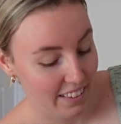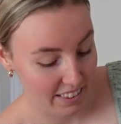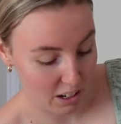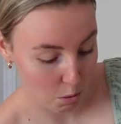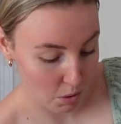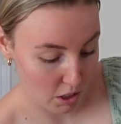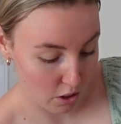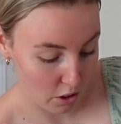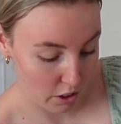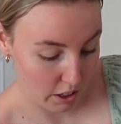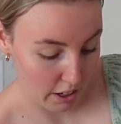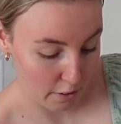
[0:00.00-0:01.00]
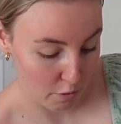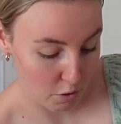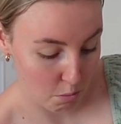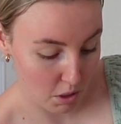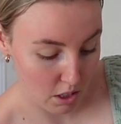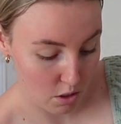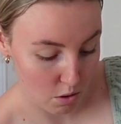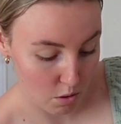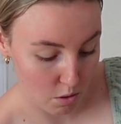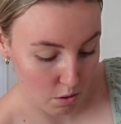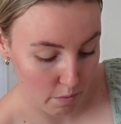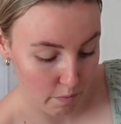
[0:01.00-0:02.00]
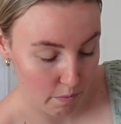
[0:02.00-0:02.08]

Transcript: they'll be okay for me to,